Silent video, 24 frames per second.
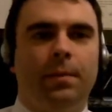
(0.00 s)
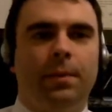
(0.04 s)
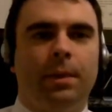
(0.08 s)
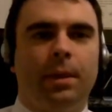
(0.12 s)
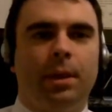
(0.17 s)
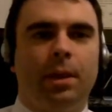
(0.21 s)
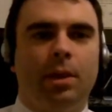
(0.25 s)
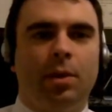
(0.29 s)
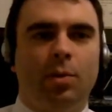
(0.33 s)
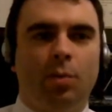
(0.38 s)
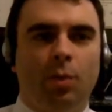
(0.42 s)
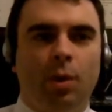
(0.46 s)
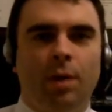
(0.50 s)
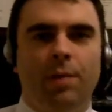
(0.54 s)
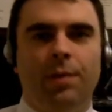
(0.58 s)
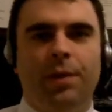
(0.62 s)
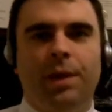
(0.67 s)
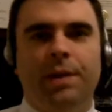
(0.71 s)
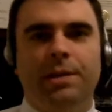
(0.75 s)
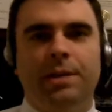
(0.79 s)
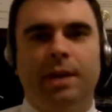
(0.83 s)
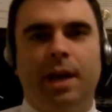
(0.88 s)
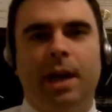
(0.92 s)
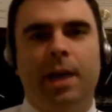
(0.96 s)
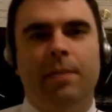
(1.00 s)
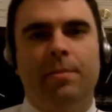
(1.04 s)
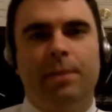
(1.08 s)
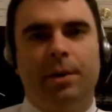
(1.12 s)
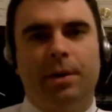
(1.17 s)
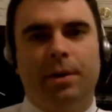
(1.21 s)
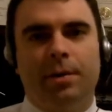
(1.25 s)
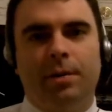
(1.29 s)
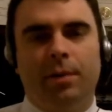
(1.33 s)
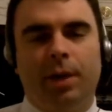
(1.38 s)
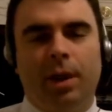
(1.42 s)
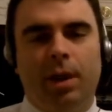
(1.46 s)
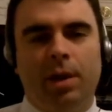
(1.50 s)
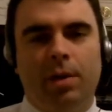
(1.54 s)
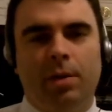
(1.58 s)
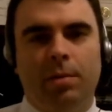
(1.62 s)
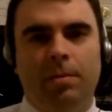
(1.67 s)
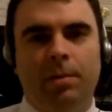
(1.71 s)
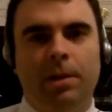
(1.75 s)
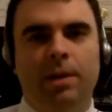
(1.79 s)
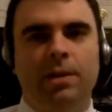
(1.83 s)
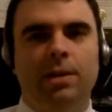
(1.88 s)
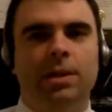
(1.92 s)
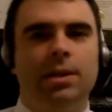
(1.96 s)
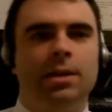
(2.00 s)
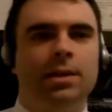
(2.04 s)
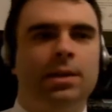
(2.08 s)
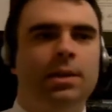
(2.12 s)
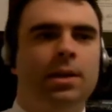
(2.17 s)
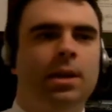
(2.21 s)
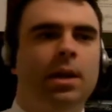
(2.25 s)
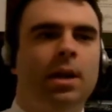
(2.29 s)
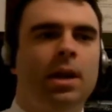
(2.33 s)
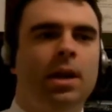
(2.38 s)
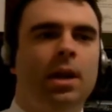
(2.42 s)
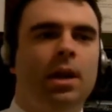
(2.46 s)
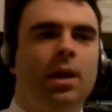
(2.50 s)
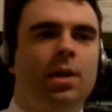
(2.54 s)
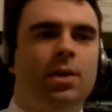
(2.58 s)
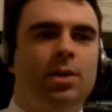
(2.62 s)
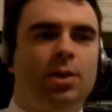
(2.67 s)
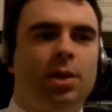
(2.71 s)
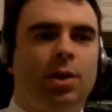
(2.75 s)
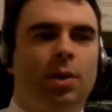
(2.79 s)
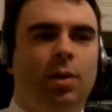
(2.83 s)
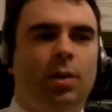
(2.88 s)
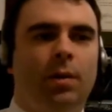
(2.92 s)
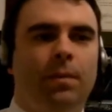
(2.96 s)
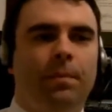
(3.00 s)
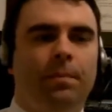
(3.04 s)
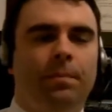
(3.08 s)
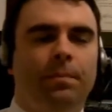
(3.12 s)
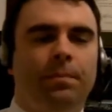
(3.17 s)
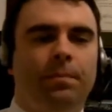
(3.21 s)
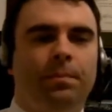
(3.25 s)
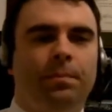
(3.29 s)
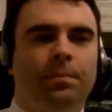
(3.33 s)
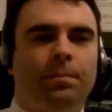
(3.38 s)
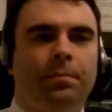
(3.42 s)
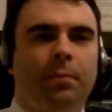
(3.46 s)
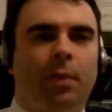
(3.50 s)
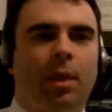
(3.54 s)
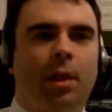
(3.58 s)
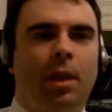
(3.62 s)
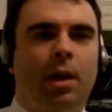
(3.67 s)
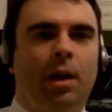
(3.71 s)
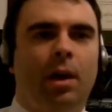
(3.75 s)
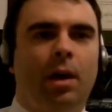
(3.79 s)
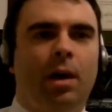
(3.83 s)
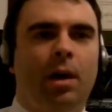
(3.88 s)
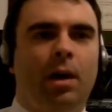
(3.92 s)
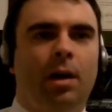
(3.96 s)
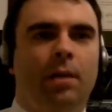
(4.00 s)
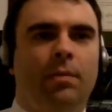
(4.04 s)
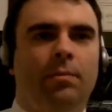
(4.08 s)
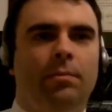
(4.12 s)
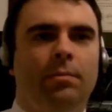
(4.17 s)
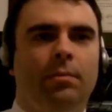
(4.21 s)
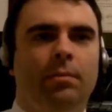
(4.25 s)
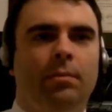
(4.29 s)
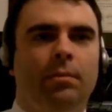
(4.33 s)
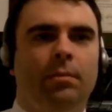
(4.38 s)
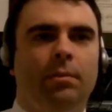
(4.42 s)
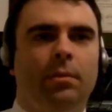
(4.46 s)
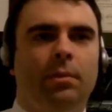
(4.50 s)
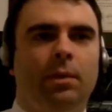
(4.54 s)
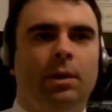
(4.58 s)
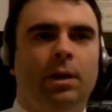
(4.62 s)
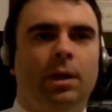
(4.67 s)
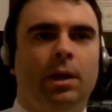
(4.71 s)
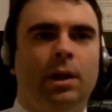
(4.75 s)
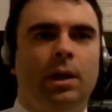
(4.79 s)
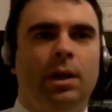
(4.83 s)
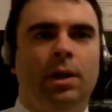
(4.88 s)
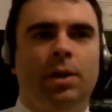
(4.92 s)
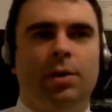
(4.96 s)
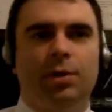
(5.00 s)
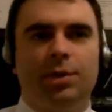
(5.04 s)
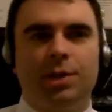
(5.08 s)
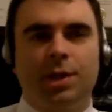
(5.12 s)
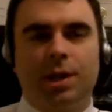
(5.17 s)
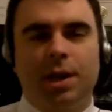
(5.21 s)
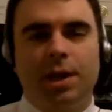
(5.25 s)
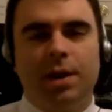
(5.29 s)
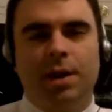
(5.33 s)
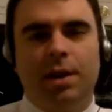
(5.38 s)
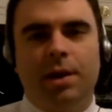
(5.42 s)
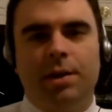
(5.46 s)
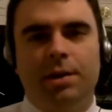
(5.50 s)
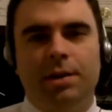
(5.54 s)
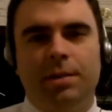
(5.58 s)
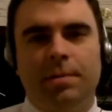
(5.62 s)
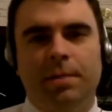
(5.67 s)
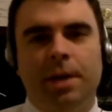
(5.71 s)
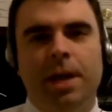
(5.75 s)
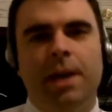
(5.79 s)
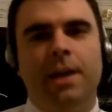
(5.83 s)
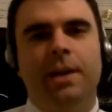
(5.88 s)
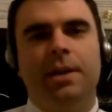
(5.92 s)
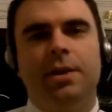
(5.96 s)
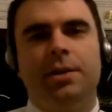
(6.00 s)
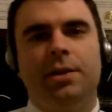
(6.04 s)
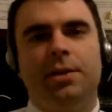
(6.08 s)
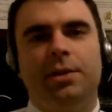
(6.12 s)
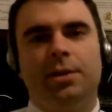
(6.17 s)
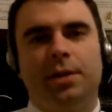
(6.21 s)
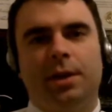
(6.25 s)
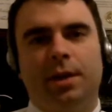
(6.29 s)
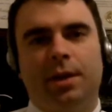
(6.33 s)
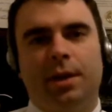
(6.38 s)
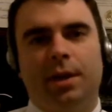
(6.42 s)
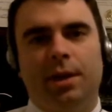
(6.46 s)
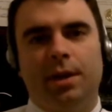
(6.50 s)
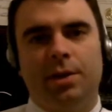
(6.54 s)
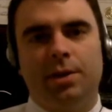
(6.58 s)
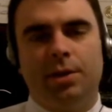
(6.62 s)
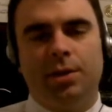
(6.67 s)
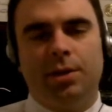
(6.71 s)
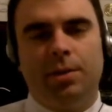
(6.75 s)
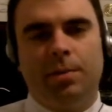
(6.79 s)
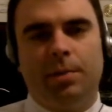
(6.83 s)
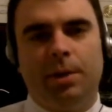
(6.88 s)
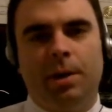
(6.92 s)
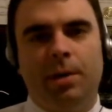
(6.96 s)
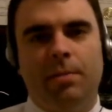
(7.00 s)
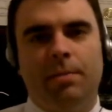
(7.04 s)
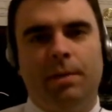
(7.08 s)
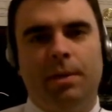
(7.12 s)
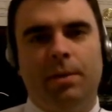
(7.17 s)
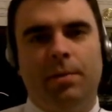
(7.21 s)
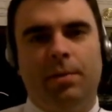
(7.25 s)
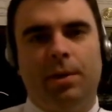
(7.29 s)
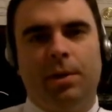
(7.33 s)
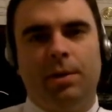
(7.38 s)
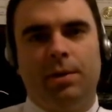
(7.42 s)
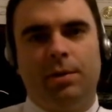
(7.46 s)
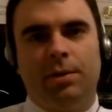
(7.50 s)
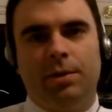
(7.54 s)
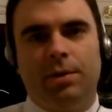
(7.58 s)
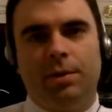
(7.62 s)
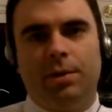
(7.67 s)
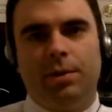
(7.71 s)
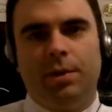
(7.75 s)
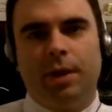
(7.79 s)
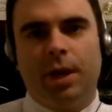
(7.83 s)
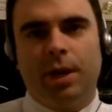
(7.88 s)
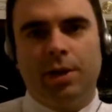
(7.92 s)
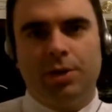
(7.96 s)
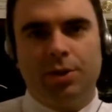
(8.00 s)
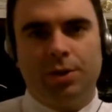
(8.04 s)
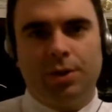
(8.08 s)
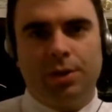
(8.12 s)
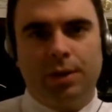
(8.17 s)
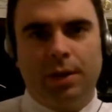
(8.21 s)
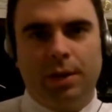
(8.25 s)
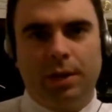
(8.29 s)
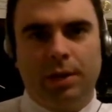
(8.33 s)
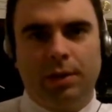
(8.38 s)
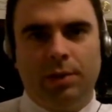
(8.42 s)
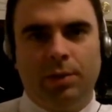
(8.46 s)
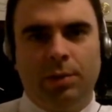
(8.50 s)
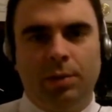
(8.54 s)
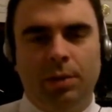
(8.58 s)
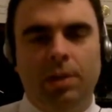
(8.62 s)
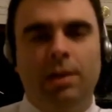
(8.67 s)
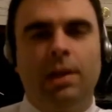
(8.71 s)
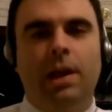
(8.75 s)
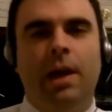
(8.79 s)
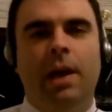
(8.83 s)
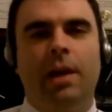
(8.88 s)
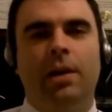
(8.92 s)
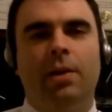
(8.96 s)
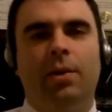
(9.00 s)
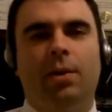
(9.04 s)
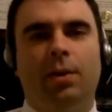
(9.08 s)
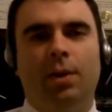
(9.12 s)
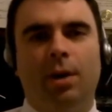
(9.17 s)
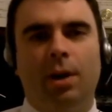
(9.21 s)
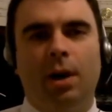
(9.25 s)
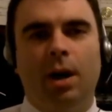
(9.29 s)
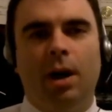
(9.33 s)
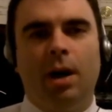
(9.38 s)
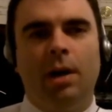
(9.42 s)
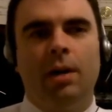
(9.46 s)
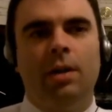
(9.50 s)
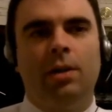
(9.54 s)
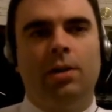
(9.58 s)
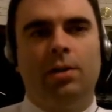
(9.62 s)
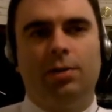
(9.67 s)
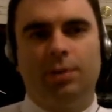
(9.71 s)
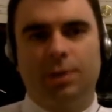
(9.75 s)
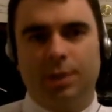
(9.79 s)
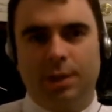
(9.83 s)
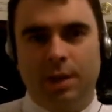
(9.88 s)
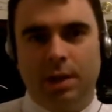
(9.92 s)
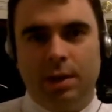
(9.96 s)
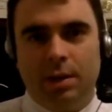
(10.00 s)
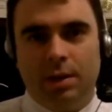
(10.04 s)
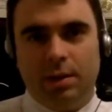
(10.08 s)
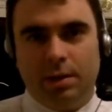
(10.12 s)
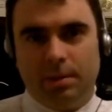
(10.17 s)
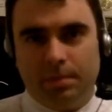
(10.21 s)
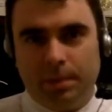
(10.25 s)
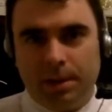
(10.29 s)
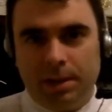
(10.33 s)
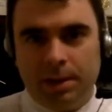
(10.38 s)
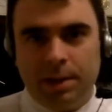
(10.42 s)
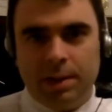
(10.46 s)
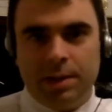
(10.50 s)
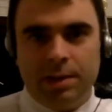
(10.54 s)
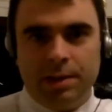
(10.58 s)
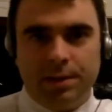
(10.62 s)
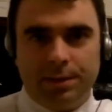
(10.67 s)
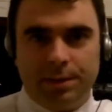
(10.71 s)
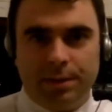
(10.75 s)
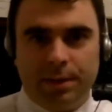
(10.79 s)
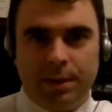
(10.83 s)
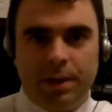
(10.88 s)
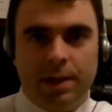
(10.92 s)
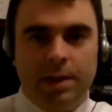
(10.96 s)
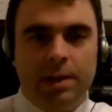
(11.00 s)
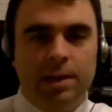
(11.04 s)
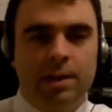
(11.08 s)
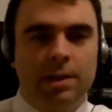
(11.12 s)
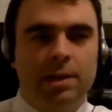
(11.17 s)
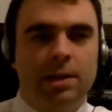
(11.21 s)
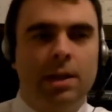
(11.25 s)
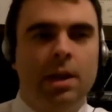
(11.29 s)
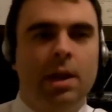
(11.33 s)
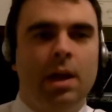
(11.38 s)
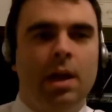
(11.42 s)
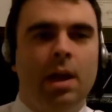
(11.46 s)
You want that to happen on a regular basis. So, it's kind of hard to manage the hygiene department, whether they're actually doing that or not. You'll see it in the billings if it is.